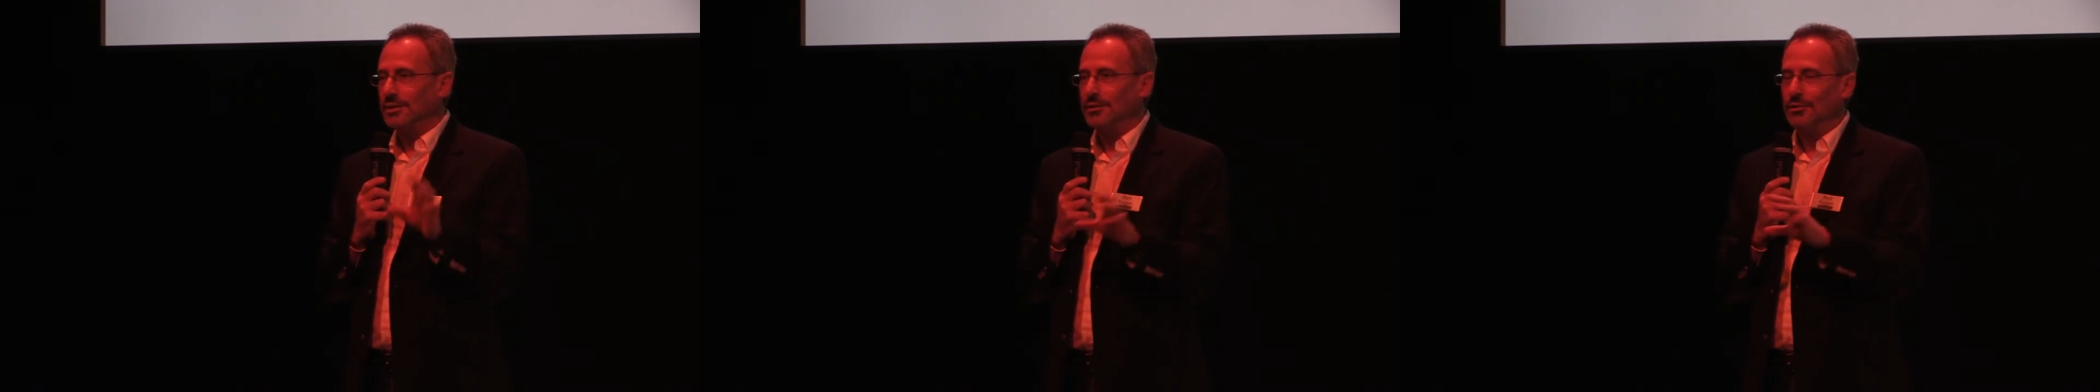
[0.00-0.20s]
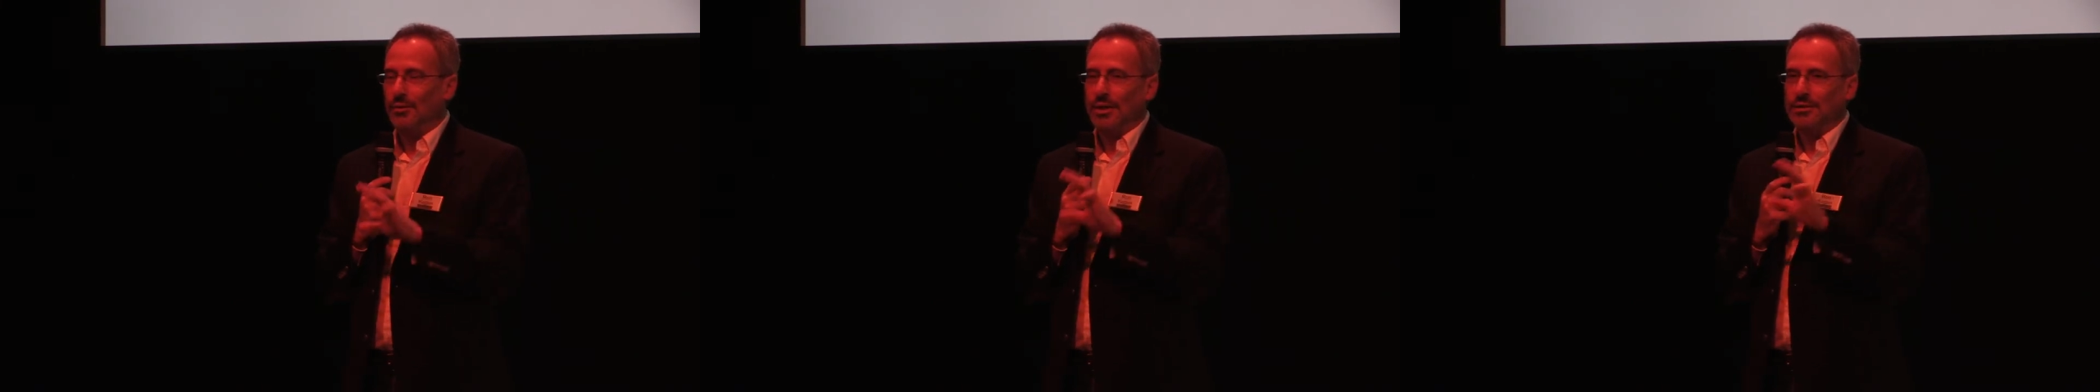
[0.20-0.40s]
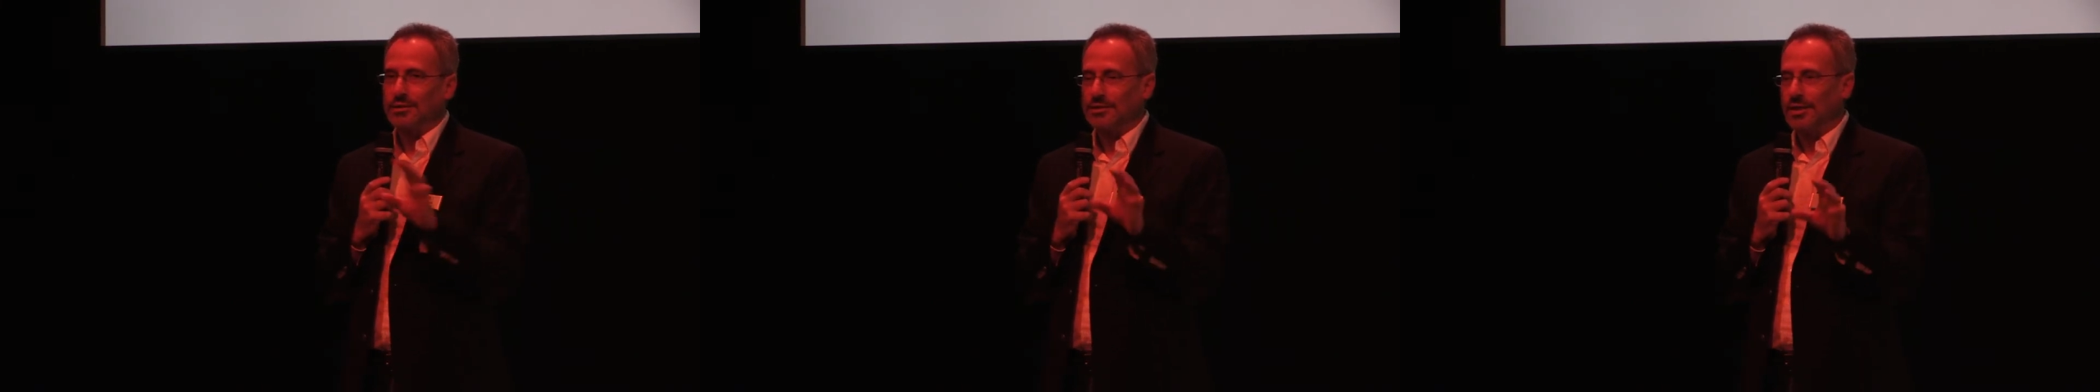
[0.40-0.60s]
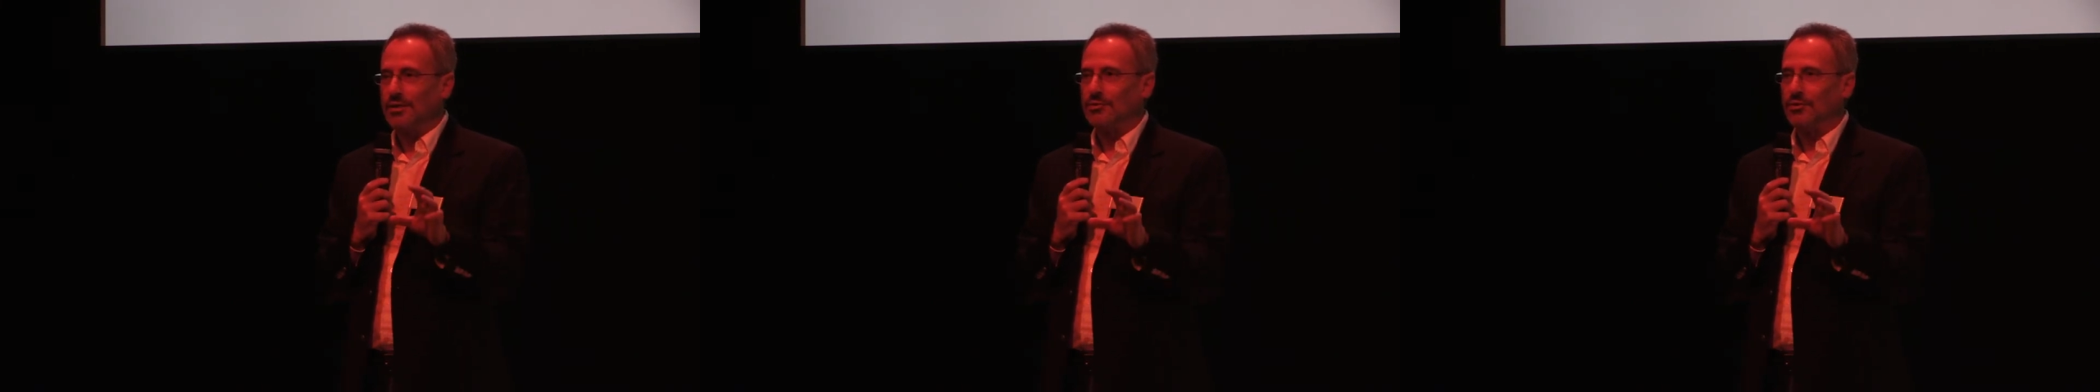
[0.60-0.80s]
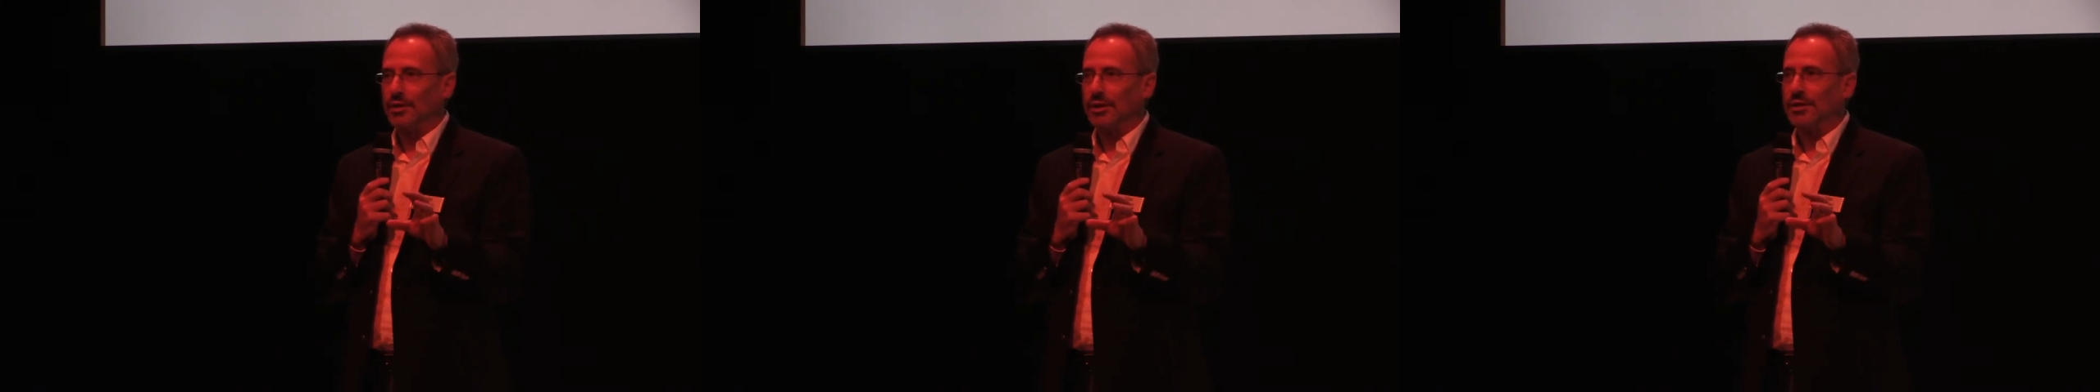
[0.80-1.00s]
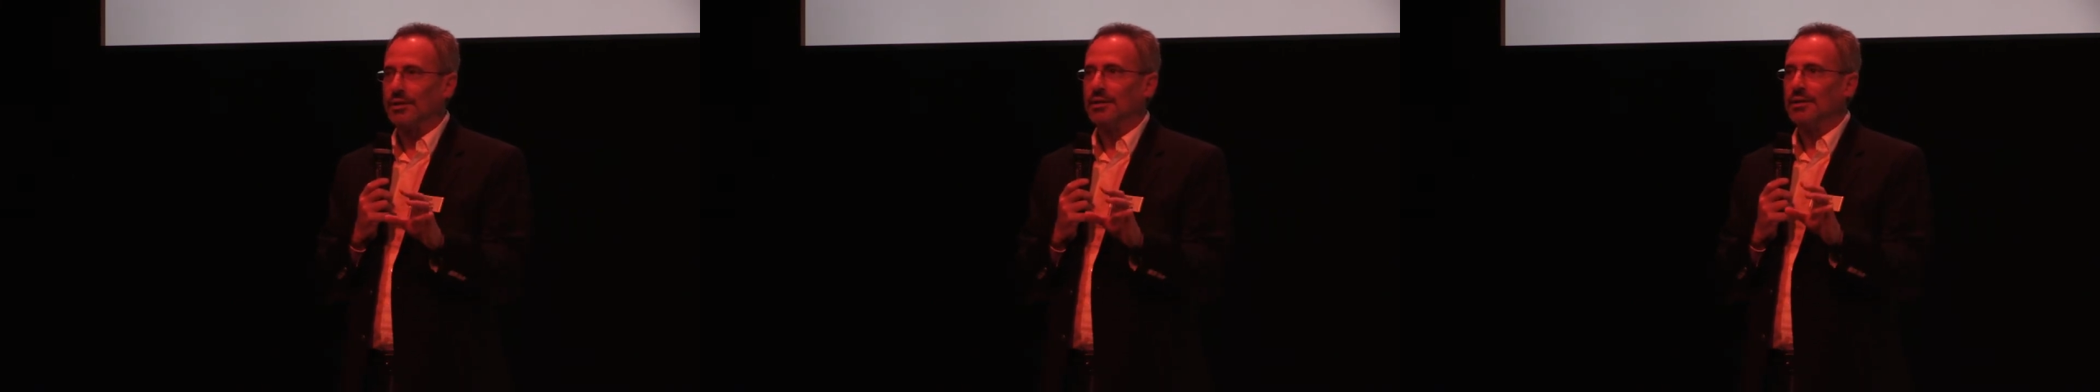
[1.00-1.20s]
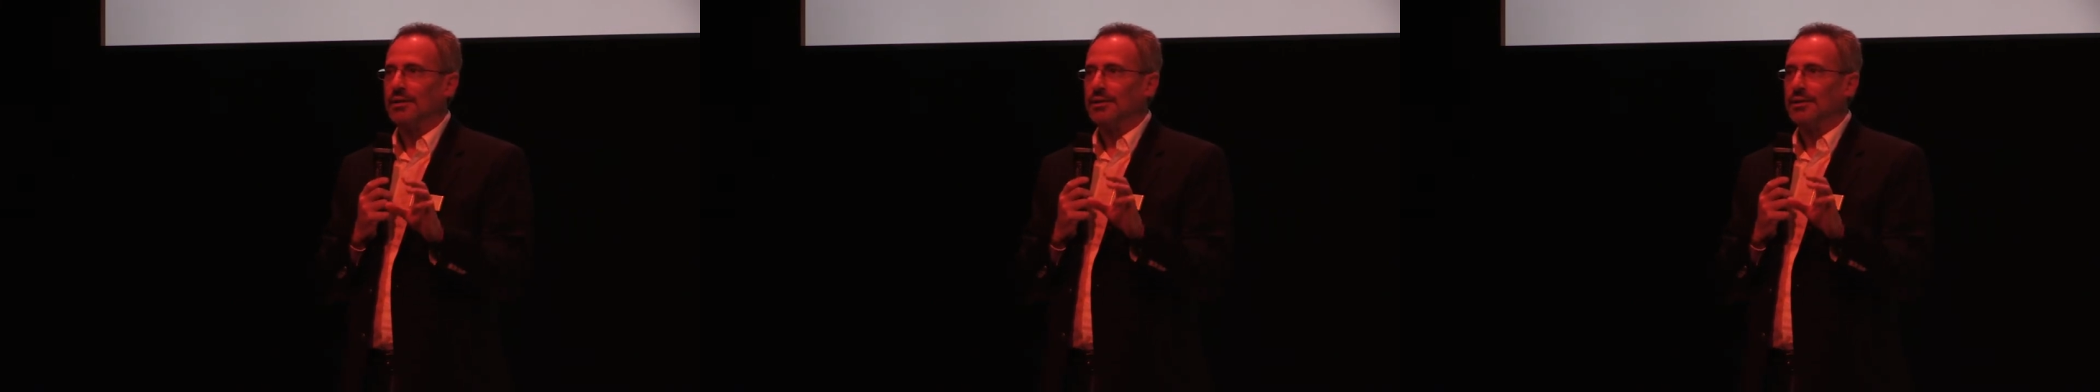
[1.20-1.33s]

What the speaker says: U.S.-centric.